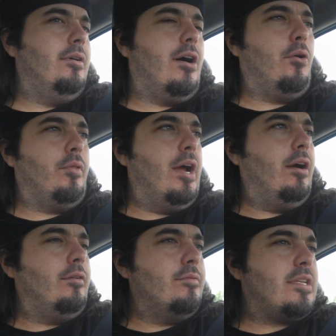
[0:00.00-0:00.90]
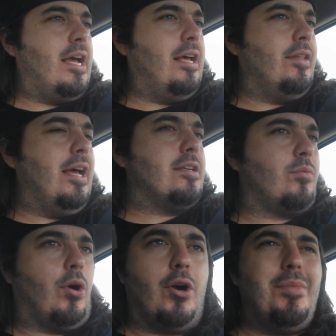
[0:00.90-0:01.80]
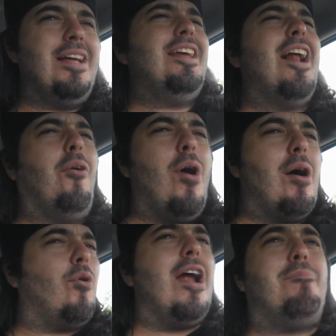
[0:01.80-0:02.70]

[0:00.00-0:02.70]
on there saying this word. But you know what? We're